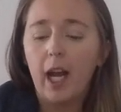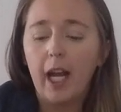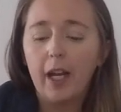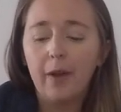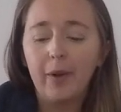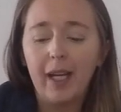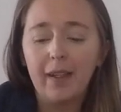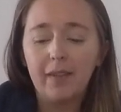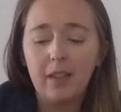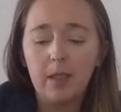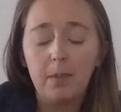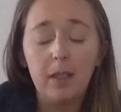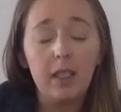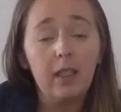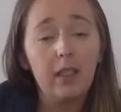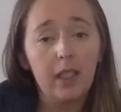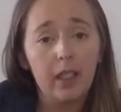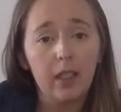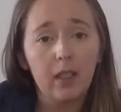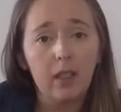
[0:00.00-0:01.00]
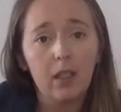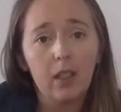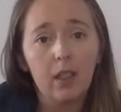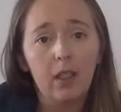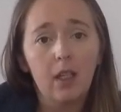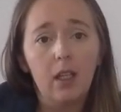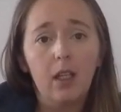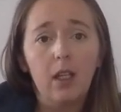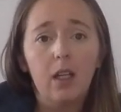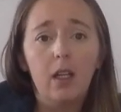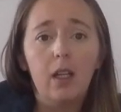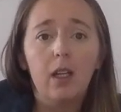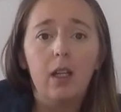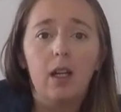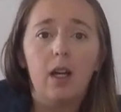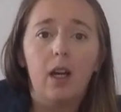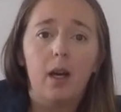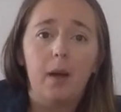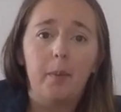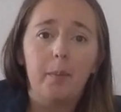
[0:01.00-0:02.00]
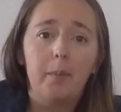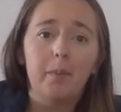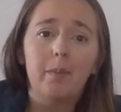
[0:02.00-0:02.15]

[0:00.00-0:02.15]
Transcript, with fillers: I don't have to be near a